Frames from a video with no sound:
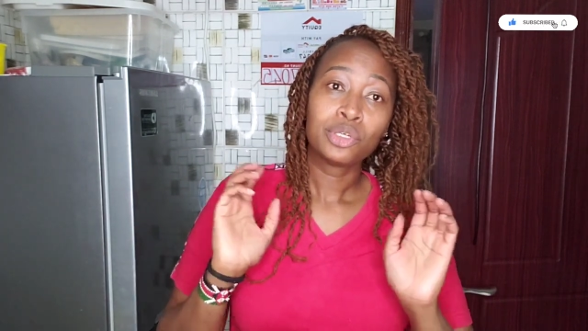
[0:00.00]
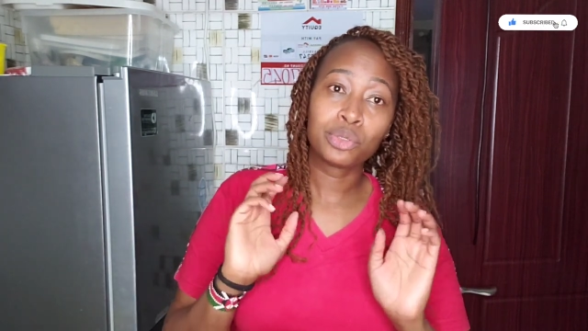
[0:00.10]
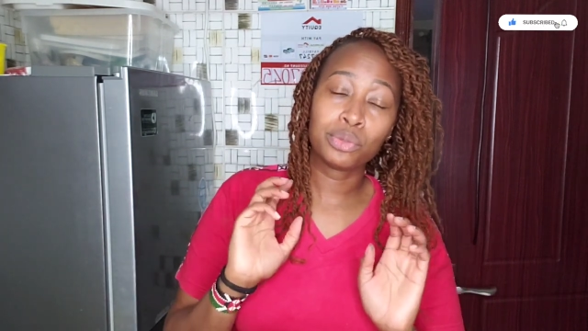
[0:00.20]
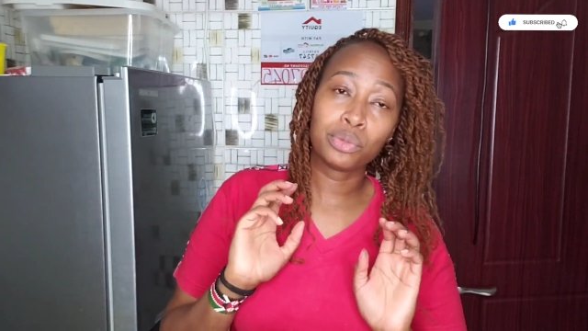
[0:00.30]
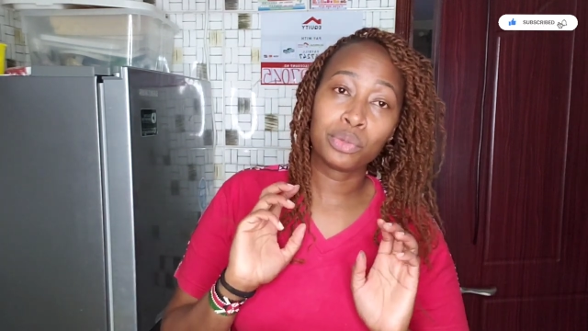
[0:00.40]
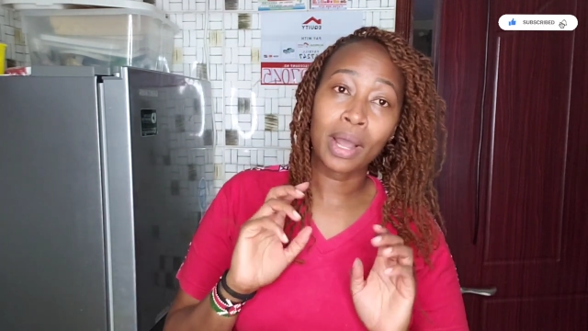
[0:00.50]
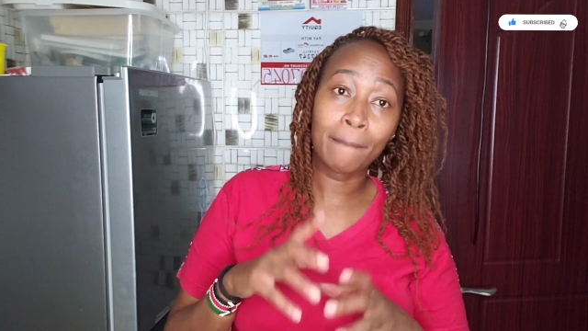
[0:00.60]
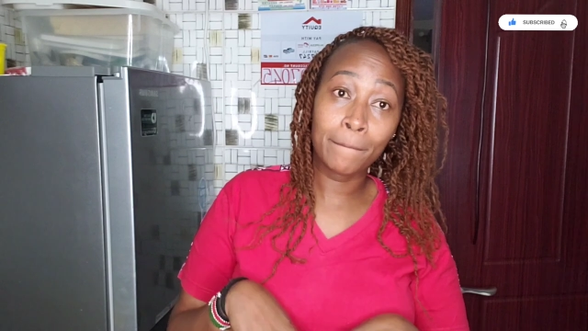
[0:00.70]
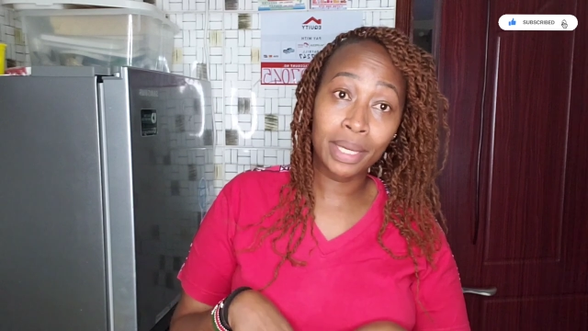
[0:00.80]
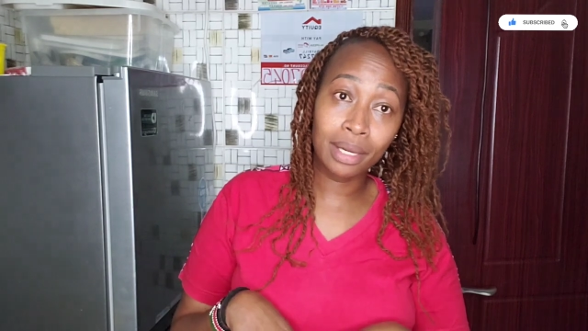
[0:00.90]
to
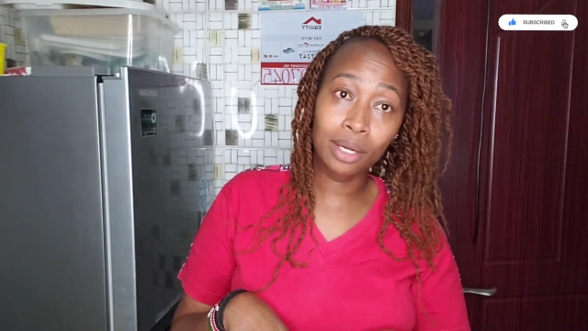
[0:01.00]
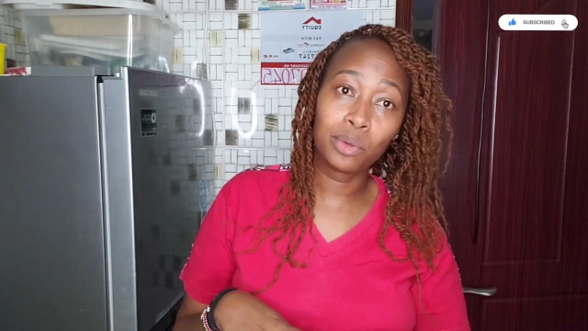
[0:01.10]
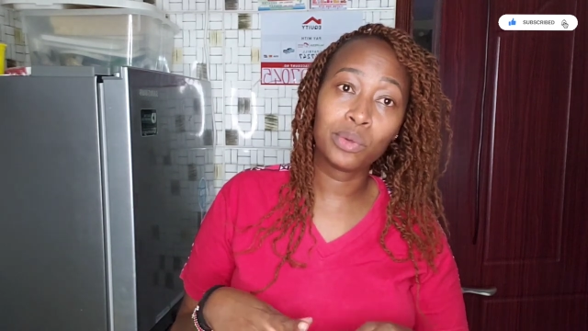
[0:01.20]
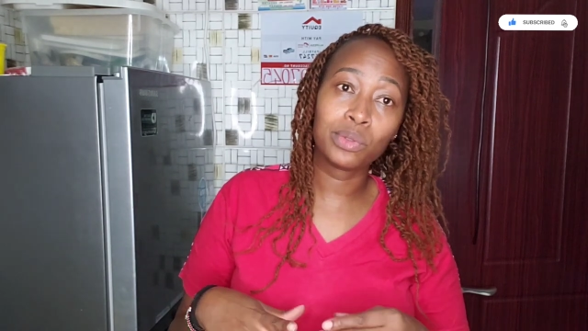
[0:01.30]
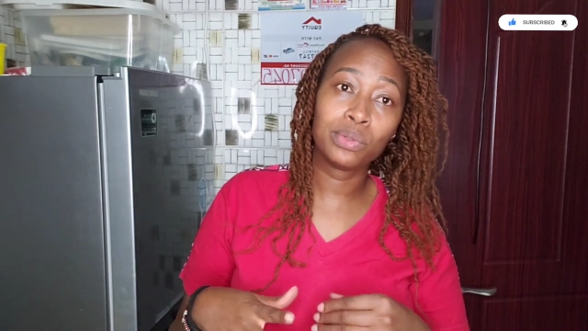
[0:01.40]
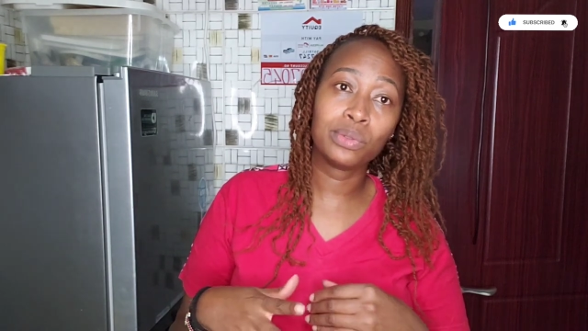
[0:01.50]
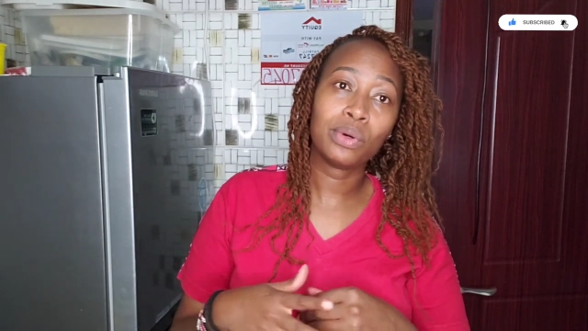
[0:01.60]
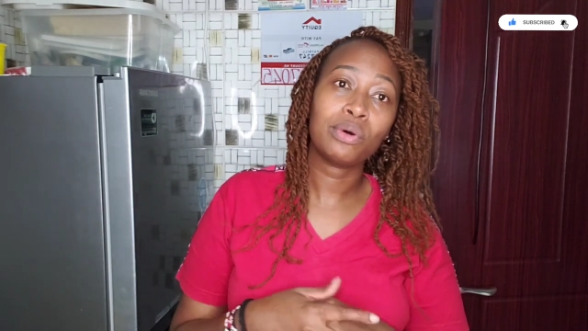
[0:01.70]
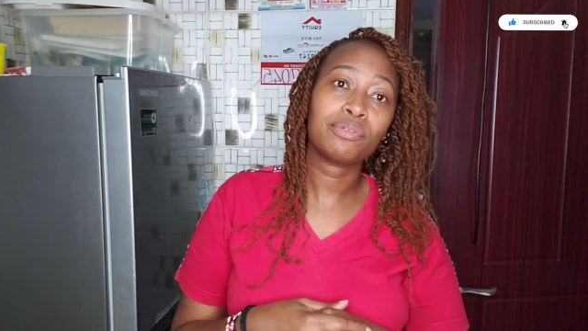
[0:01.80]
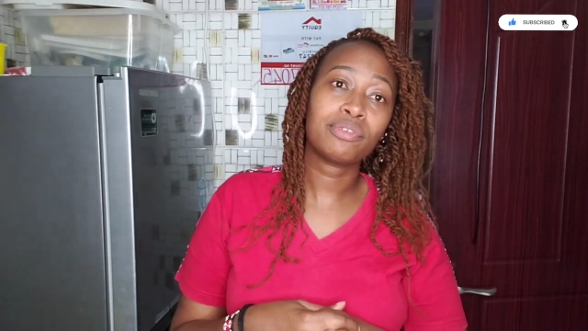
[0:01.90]
a baker who
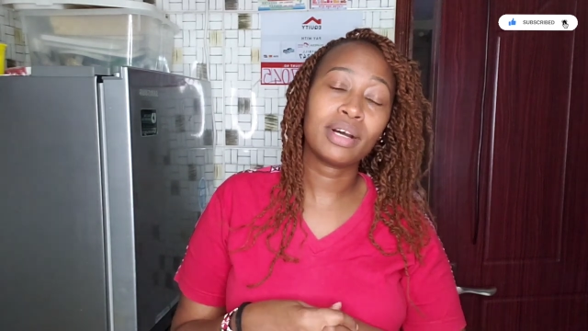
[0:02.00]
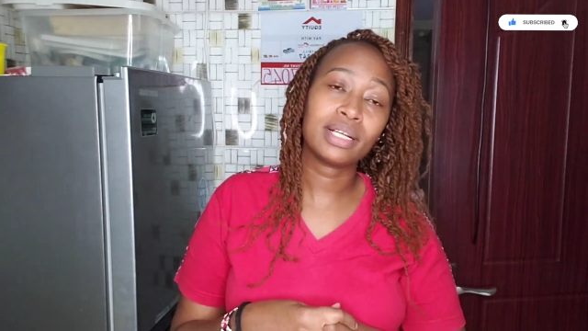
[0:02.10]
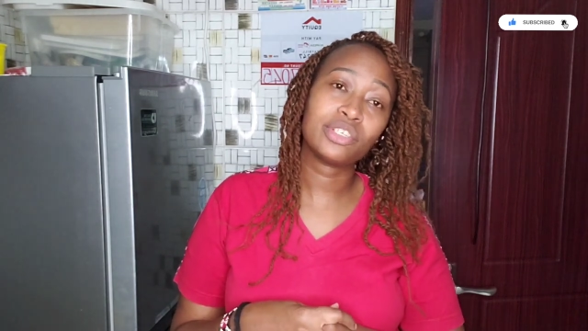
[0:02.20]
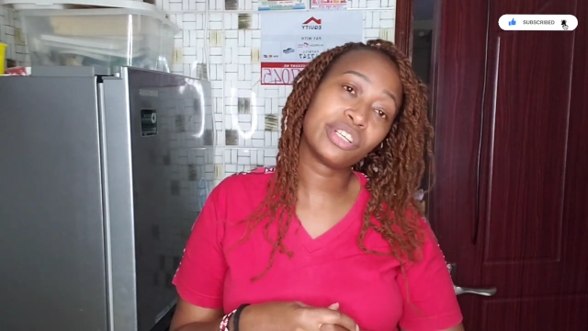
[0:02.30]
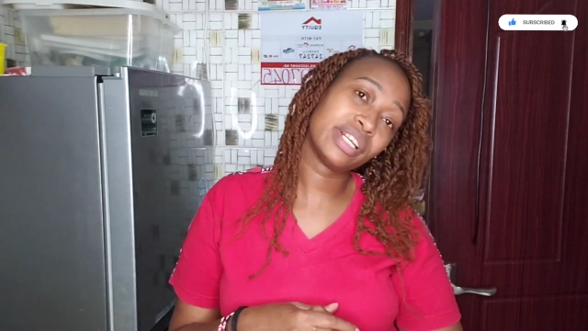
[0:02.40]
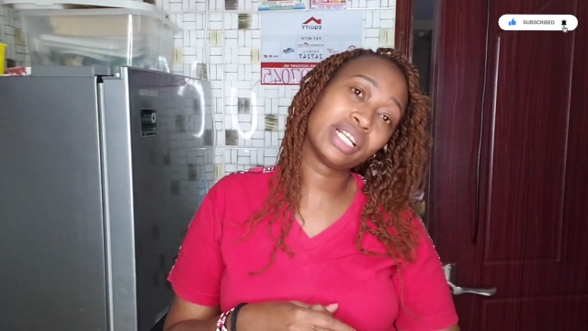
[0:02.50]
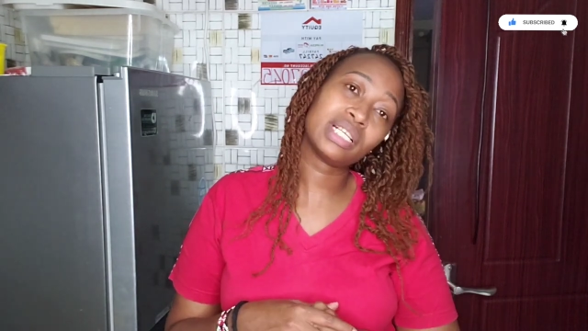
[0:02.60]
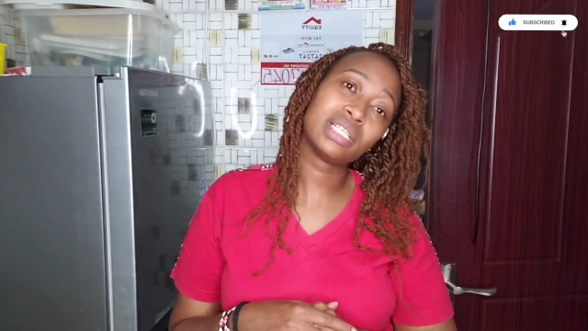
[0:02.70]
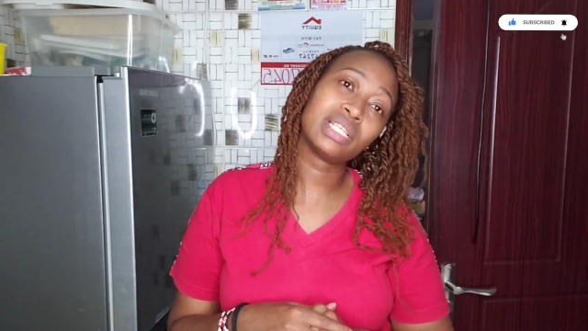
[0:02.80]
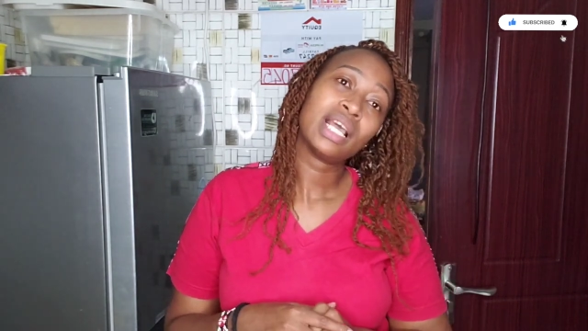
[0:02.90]
offer
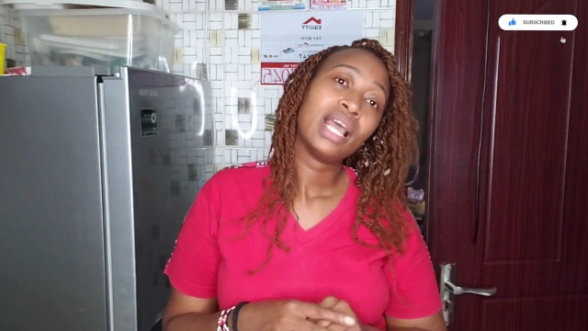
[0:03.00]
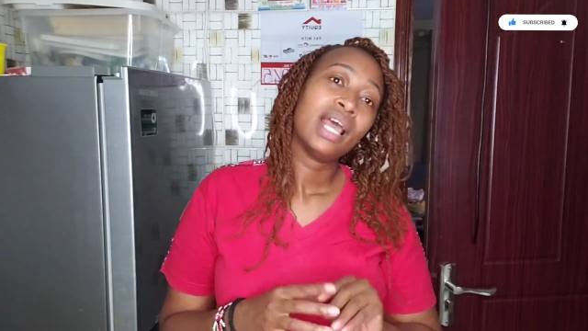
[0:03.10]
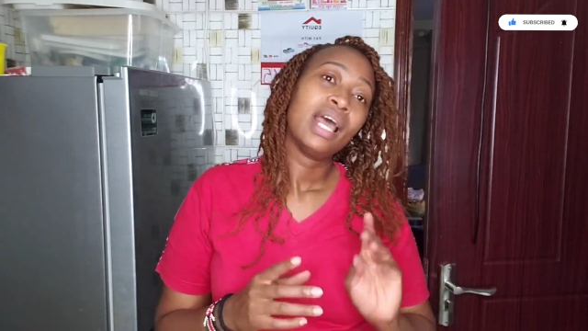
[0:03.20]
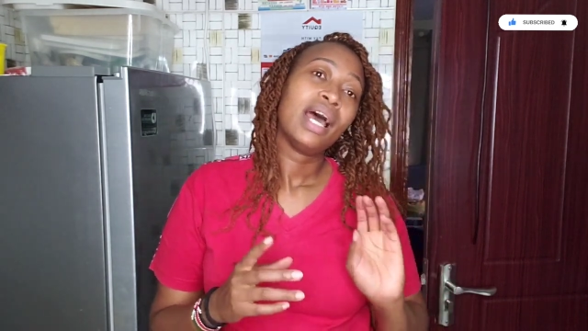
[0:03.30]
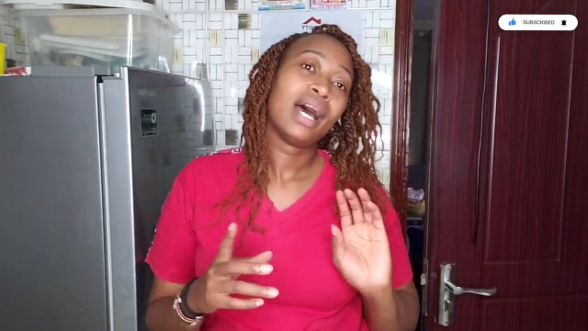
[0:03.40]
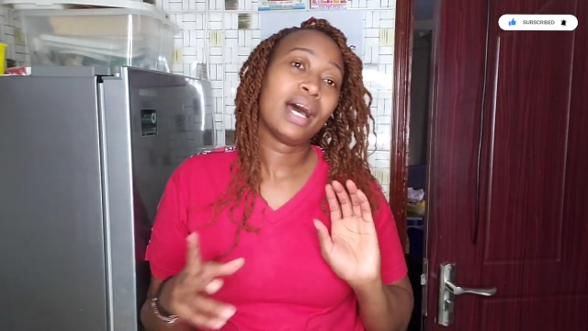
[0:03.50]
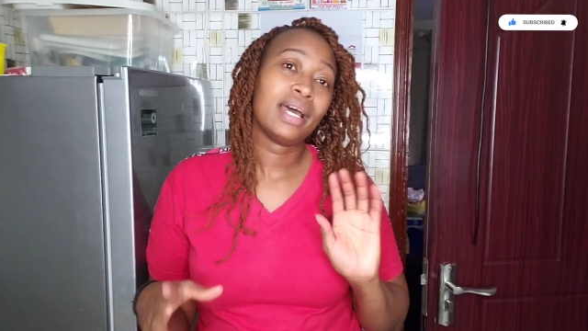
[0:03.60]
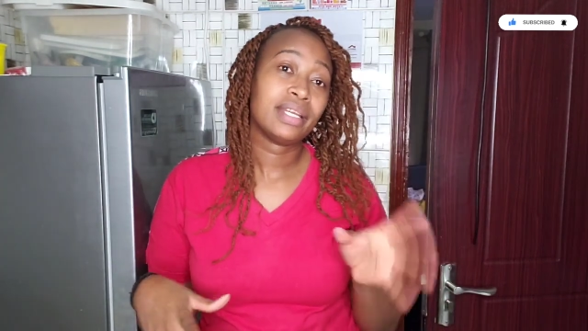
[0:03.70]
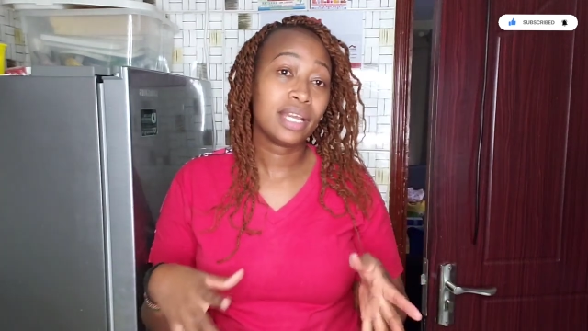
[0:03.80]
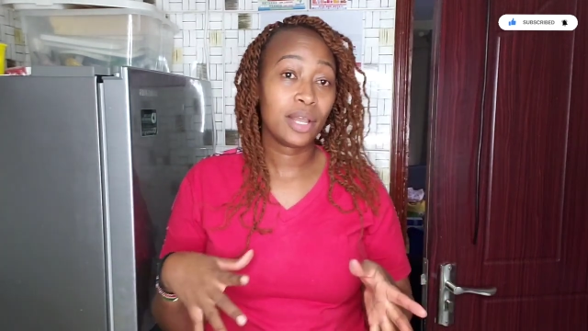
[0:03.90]
trainings
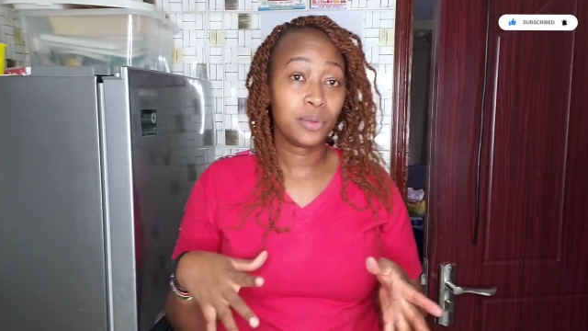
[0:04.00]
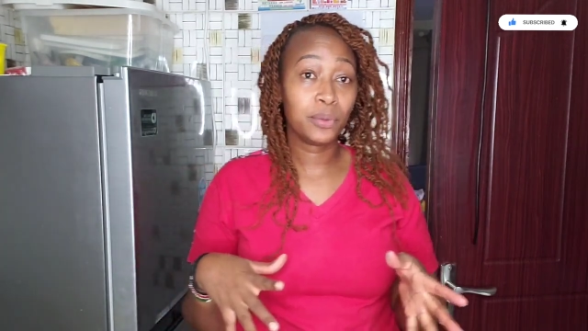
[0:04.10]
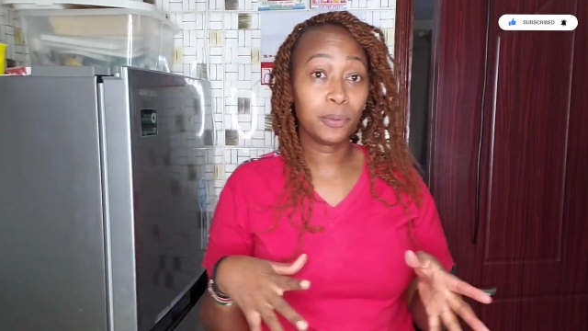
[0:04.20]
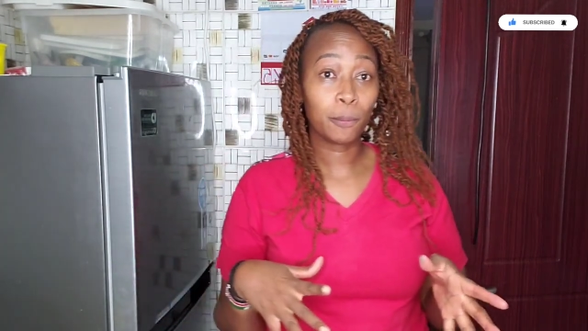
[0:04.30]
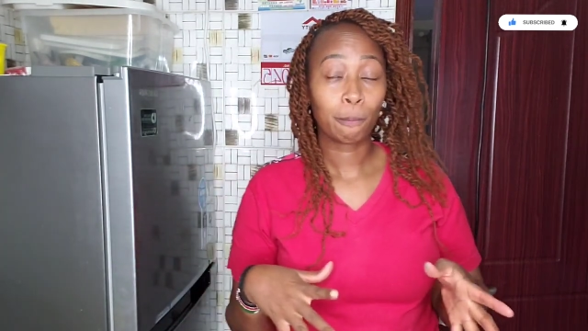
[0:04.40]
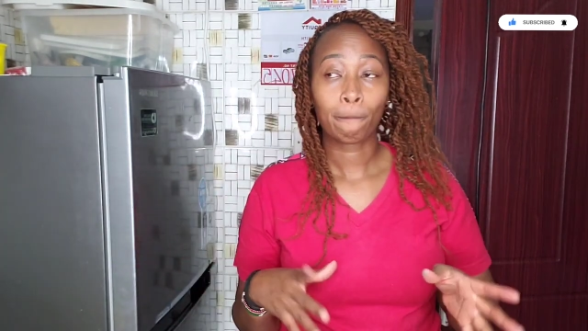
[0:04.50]
uh, near you